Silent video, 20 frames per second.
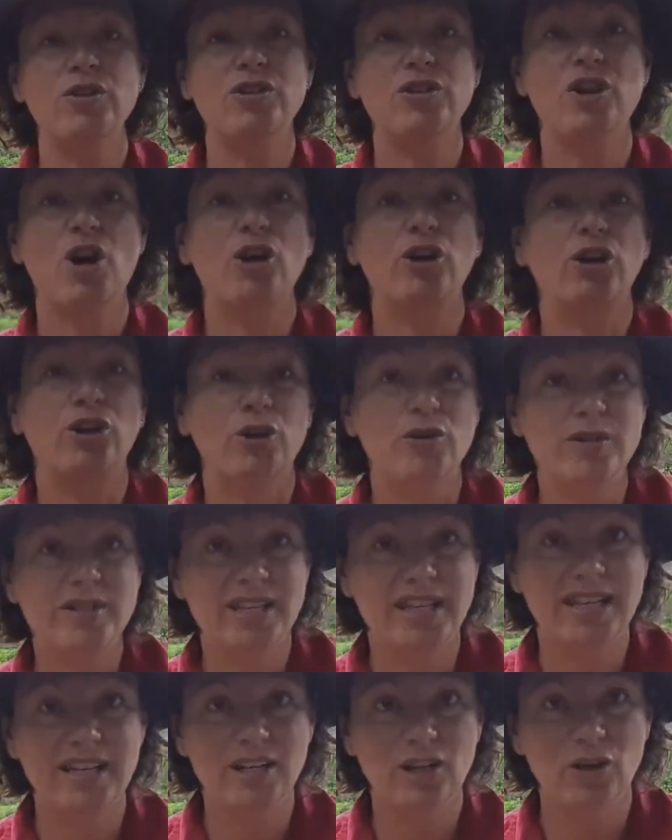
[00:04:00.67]
you start
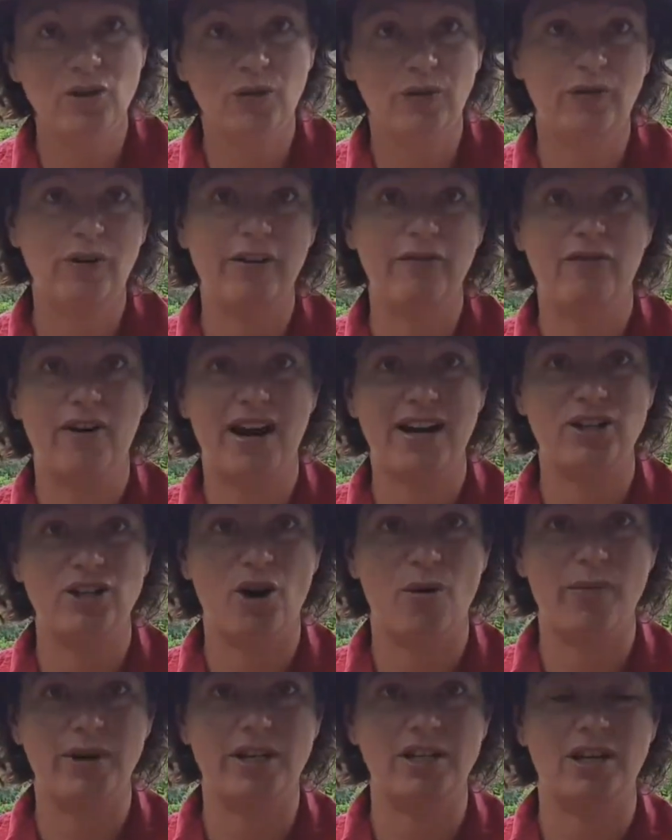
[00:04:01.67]
using your
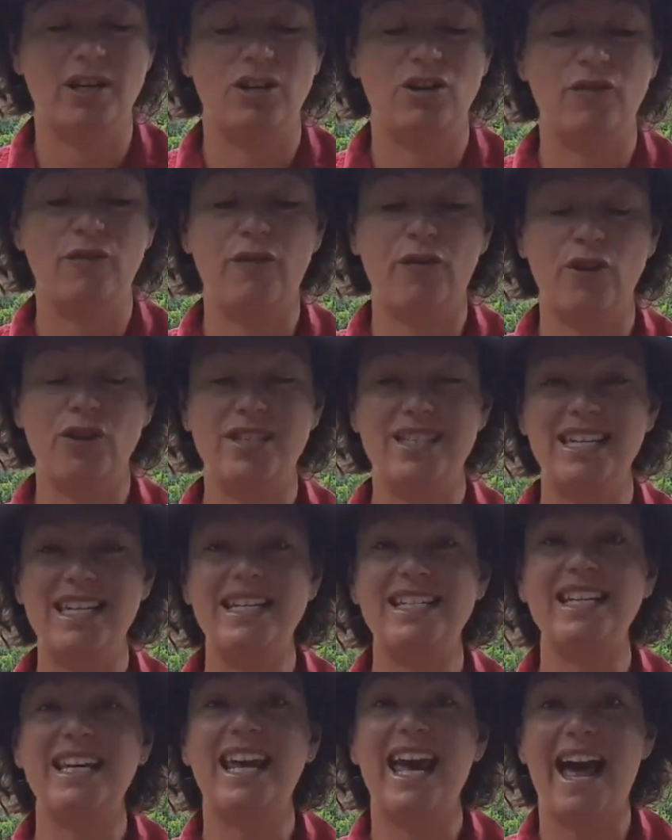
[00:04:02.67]
refractometer, you first
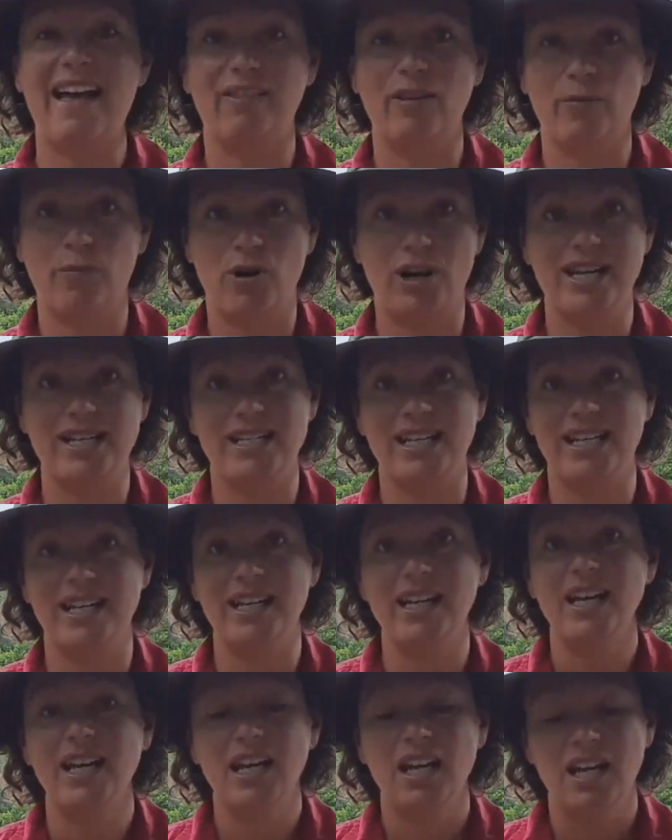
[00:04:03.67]
need to calibrate
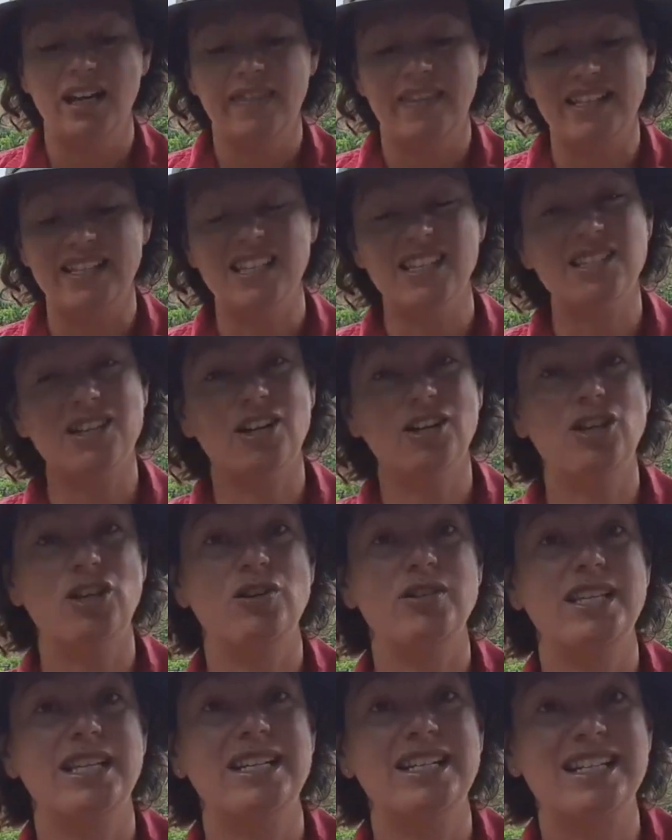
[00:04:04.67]
it. This is done
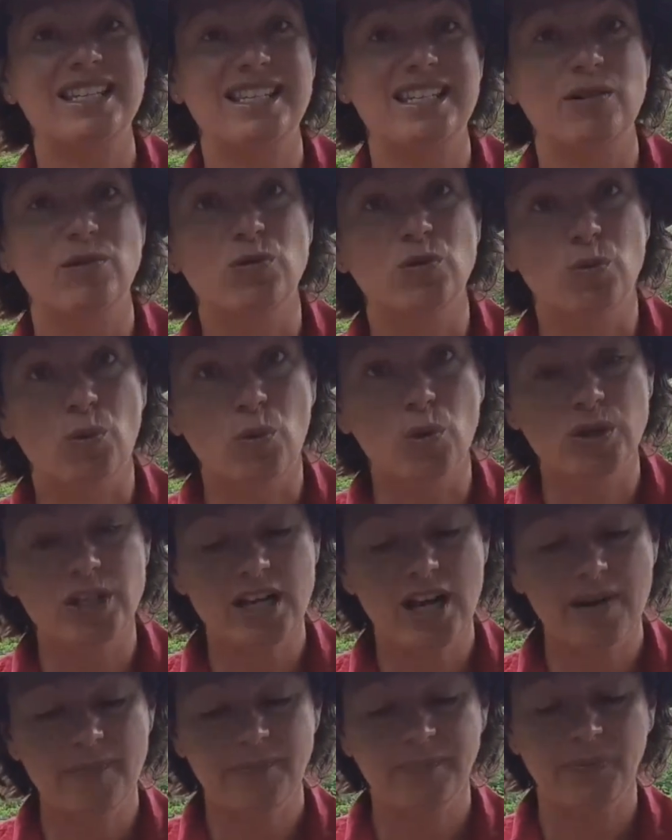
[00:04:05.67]
using distilled
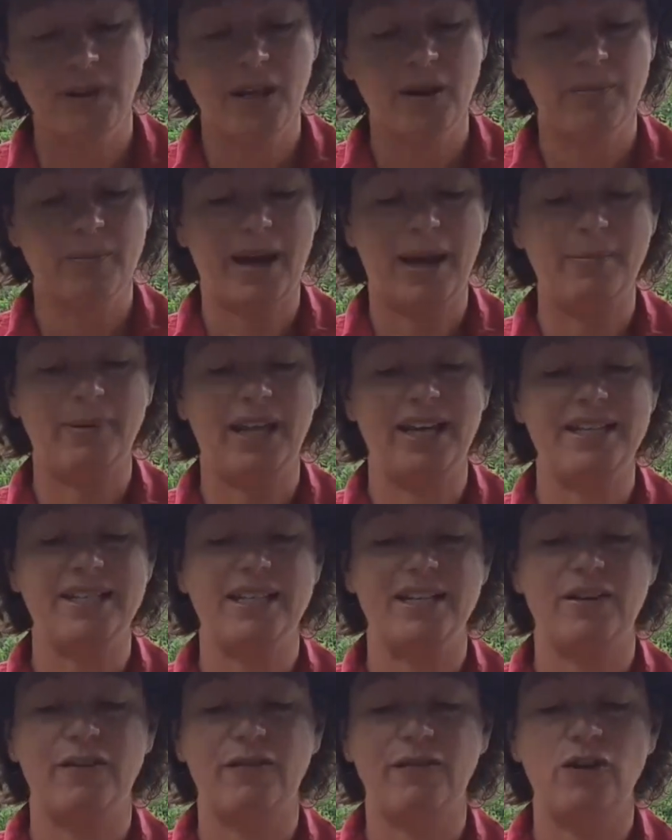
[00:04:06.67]
water by
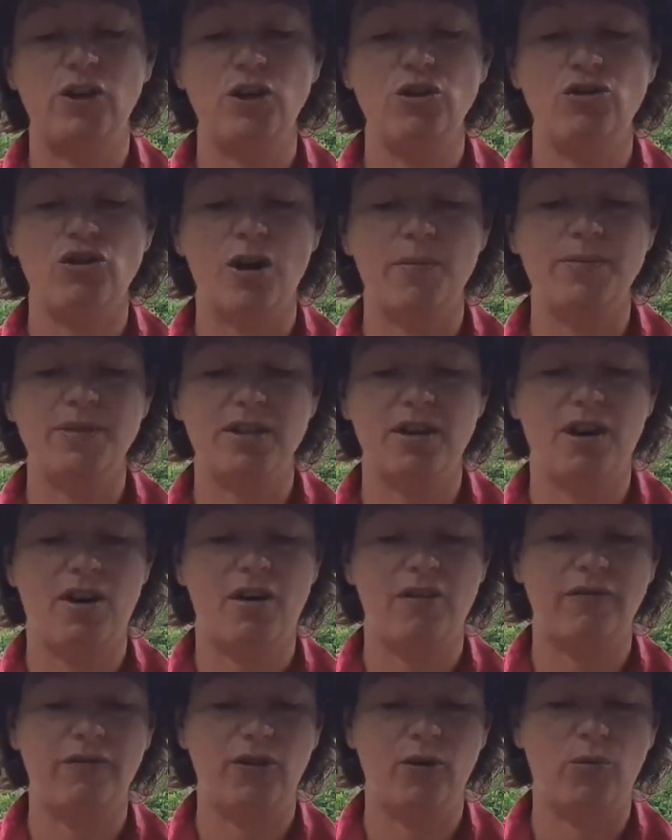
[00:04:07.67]
placing a few drops
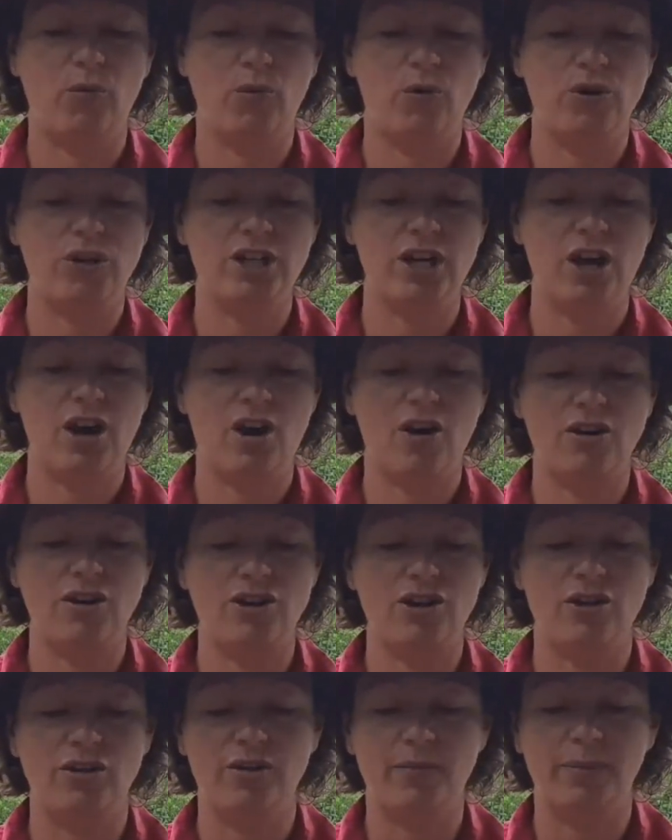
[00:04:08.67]
of the water
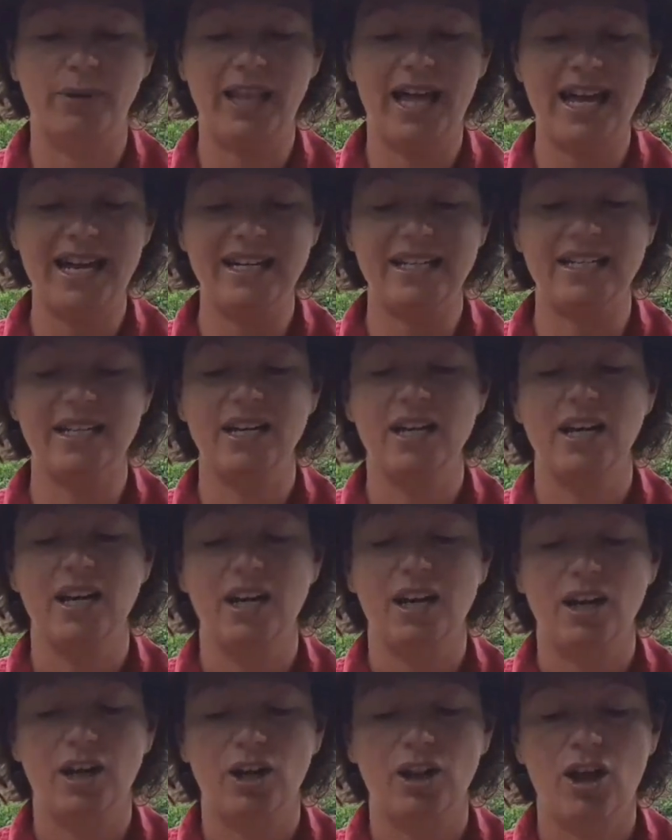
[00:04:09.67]
onto the plate,
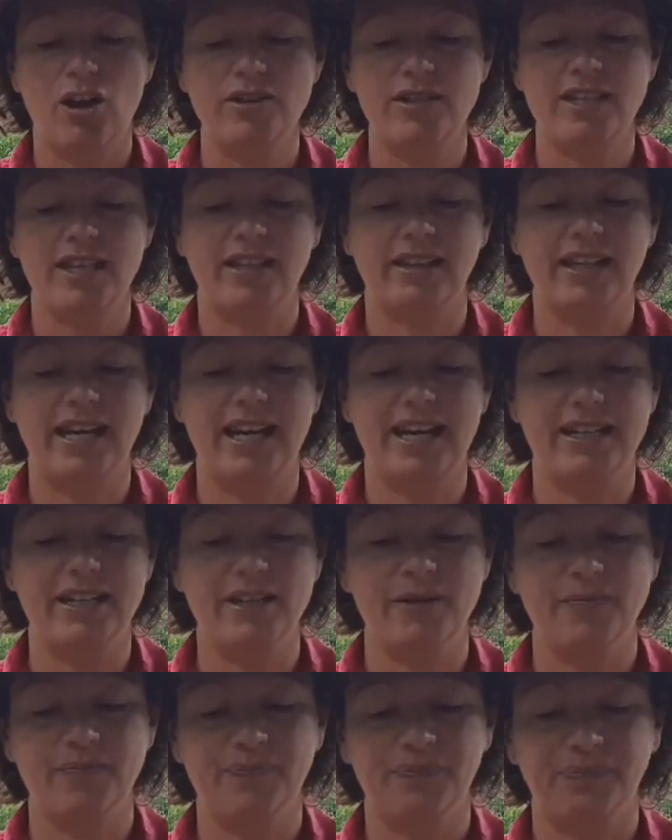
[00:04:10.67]
close the
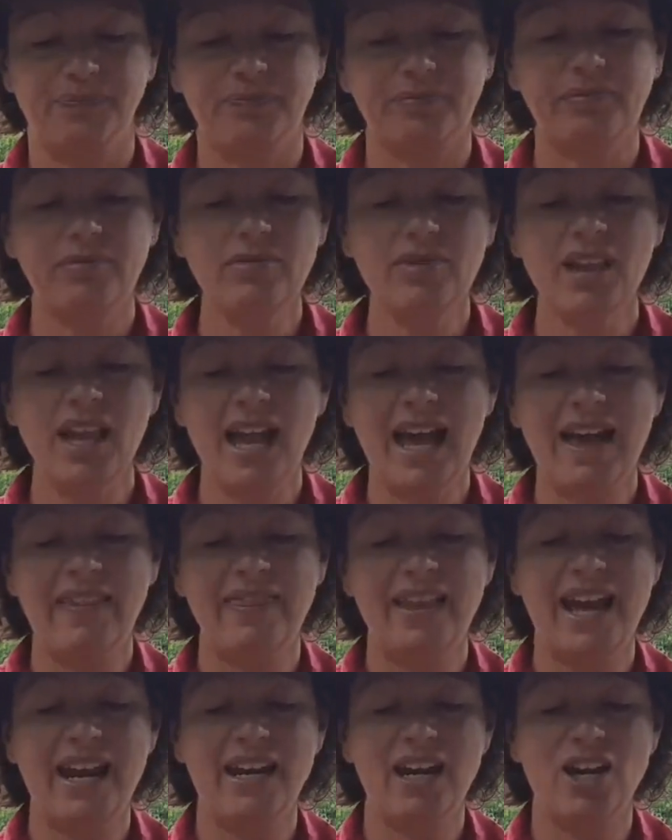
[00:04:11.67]
lid,
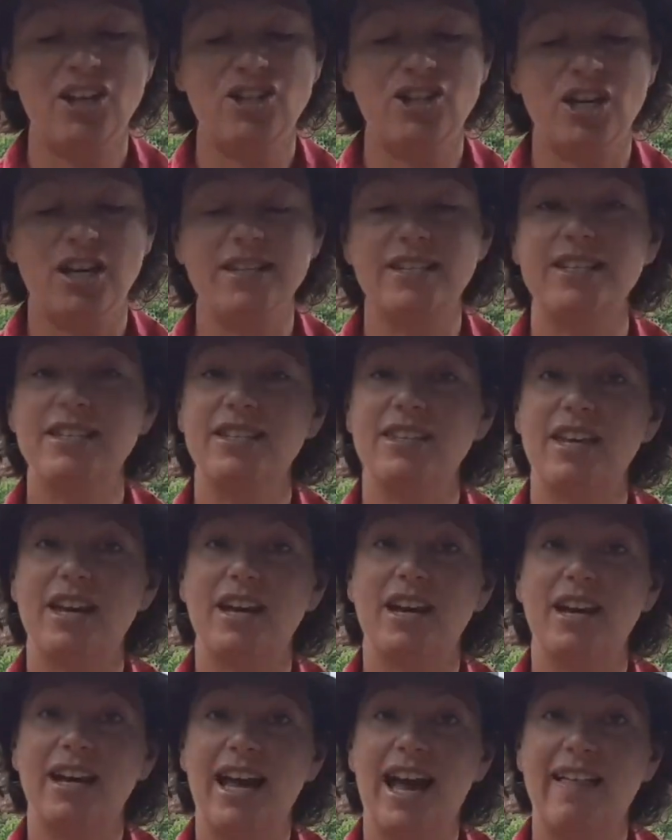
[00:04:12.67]
and then adjust
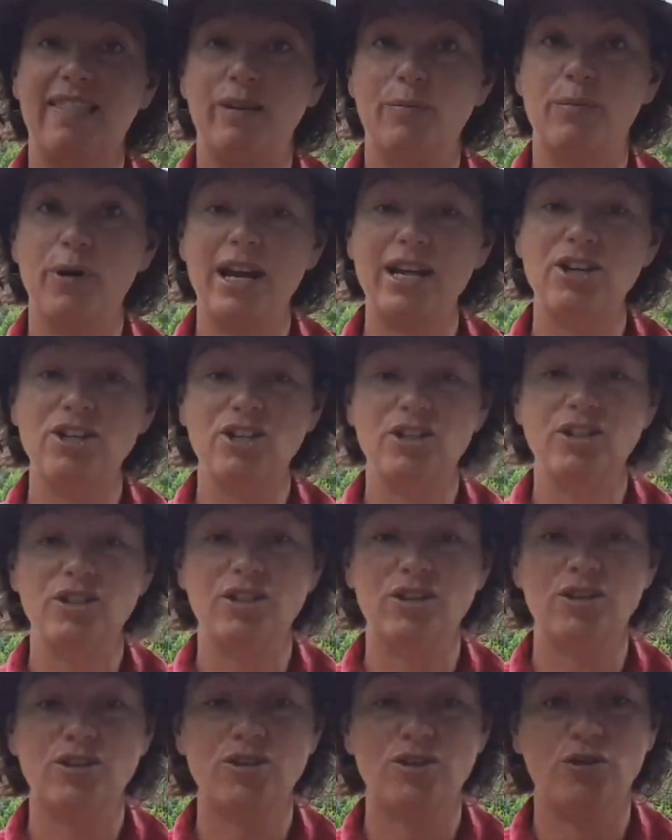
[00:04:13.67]
the calibration
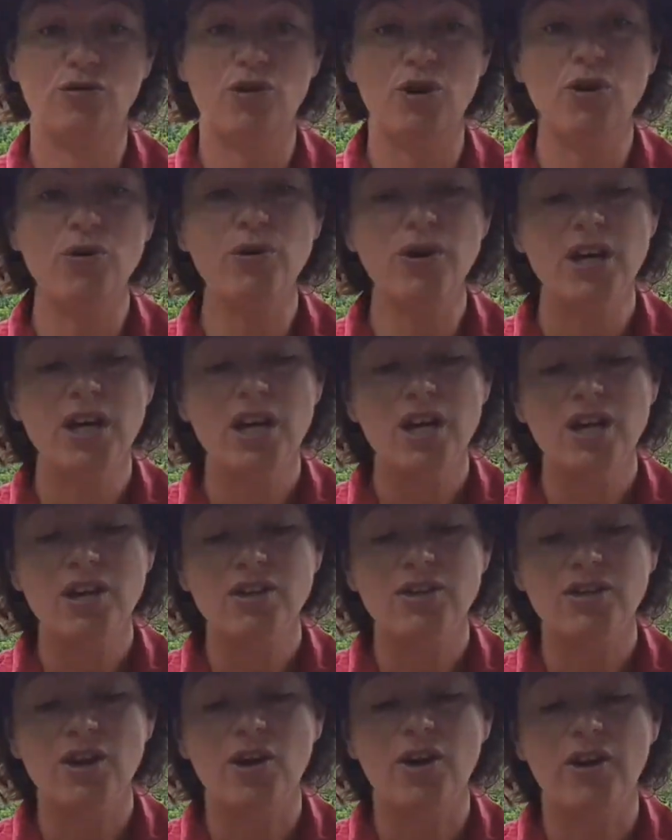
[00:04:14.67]
screw
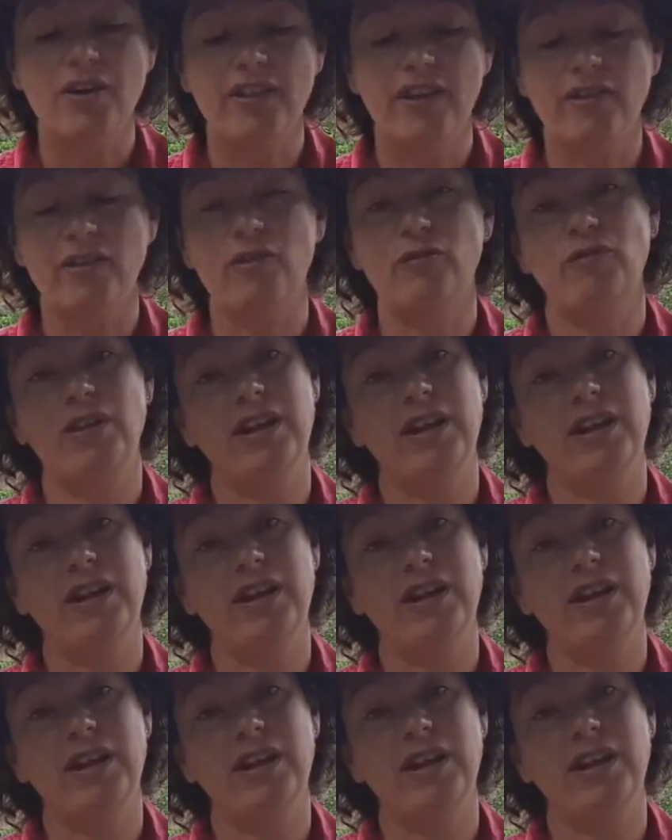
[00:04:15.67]
so that the